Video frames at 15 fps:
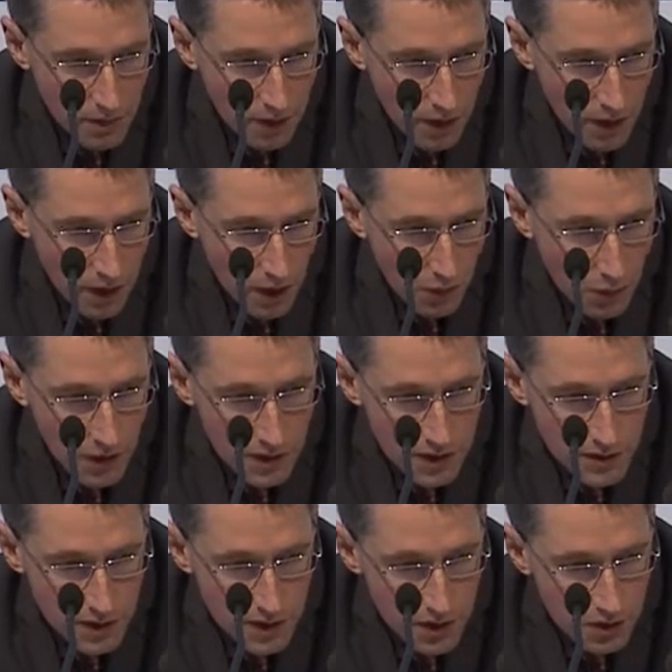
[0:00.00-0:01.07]
I wanted
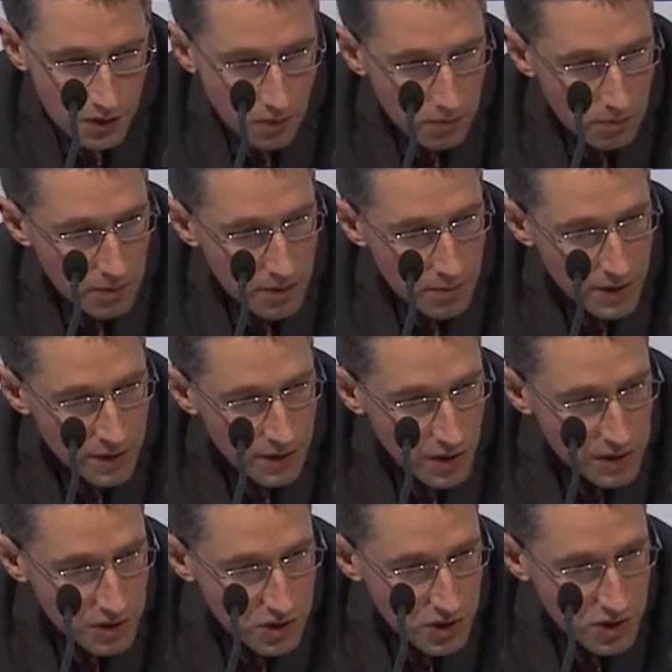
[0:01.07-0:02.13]
to go maybe
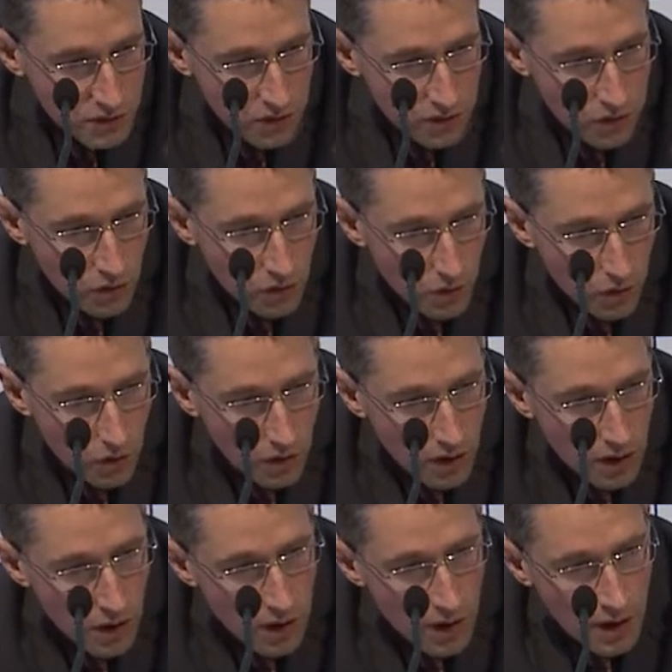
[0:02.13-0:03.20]
knight g4,
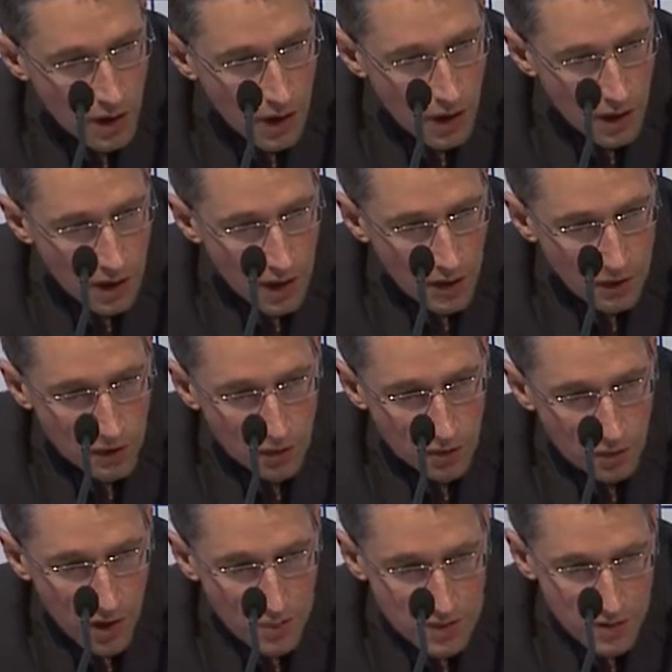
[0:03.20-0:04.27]
and I thought
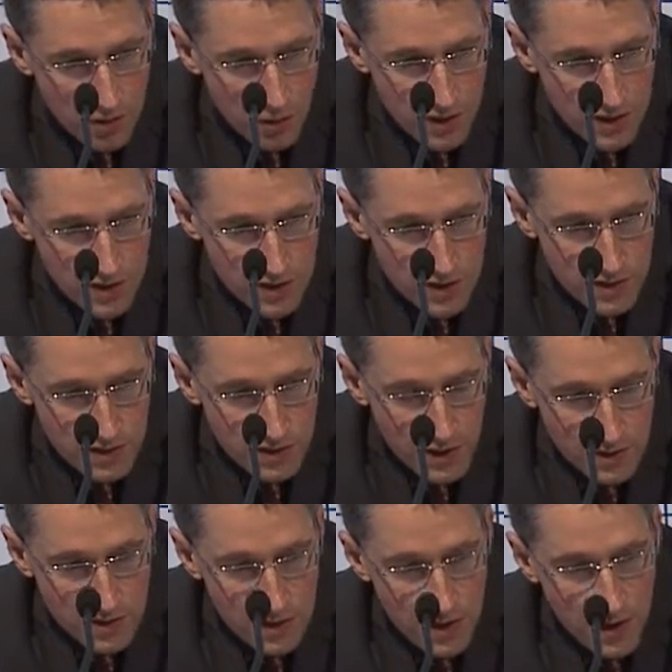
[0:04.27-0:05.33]
perhaps queen
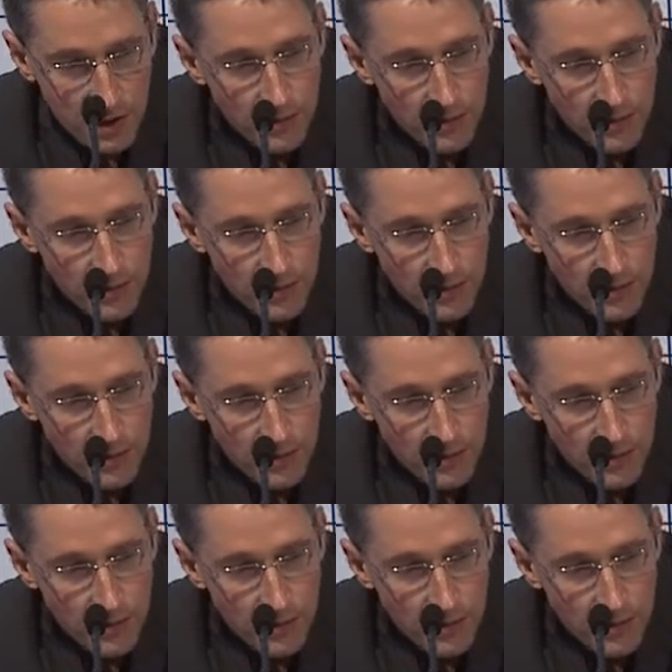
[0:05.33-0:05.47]
c6 here.